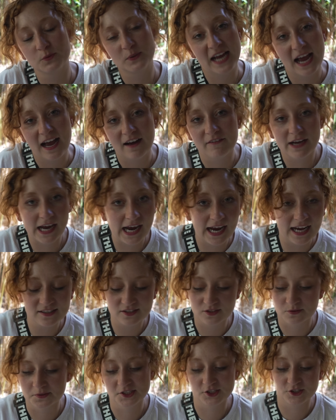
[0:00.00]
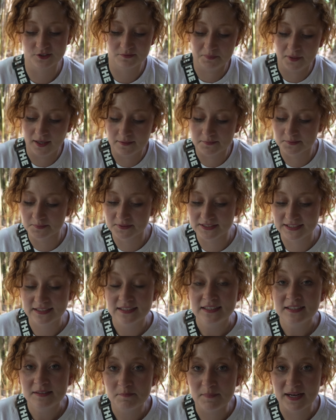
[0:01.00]
We have asked, which probably
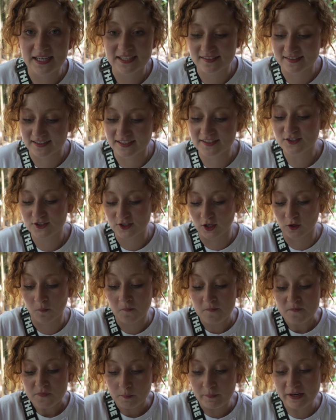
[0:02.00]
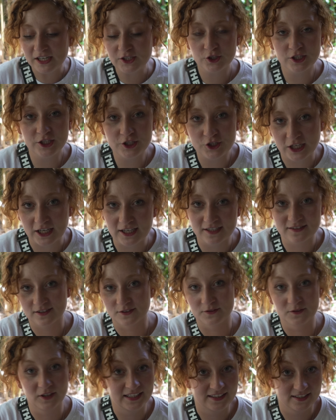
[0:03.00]
makes sense. So make sure you share it so
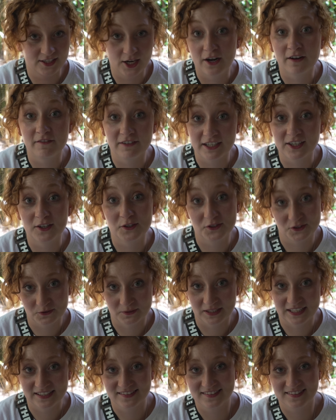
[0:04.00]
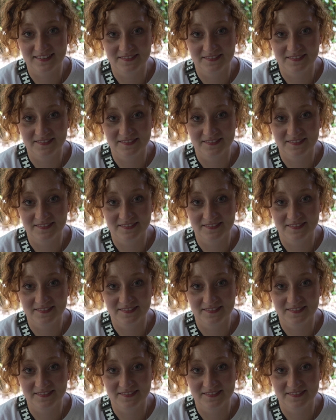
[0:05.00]
like none of it goes to waste.